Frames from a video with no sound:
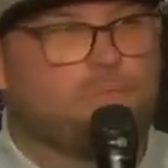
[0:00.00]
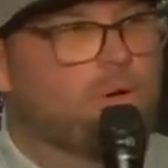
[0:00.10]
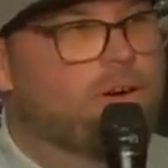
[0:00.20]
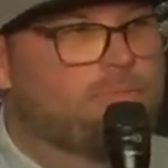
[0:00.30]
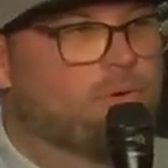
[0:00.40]

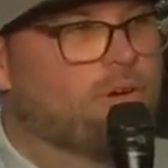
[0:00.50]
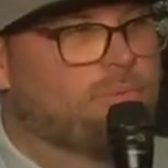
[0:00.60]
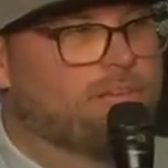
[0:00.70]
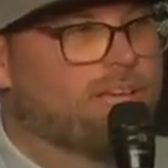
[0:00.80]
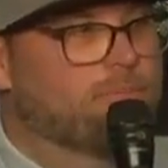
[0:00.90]
more and more
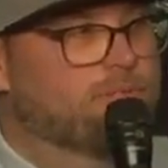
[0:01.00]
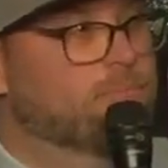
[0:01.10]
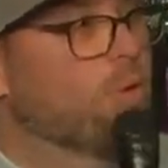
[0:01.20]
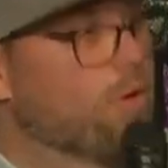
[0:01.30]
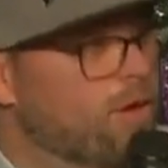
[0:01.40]
and becomes
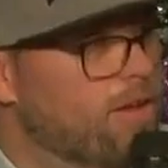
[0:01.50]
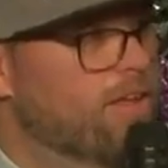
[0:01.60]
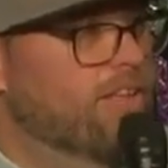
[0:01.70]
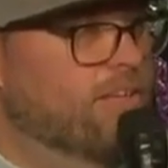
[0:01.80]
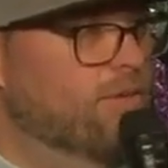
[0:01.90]
more
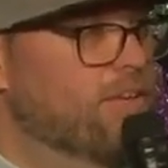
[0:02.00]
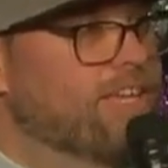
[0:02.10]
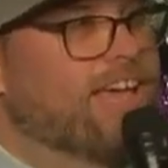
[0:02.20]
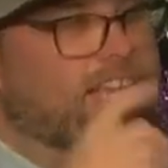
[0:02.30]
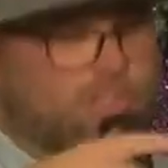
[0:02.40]

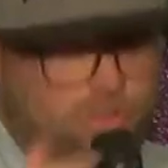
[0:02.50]
unique as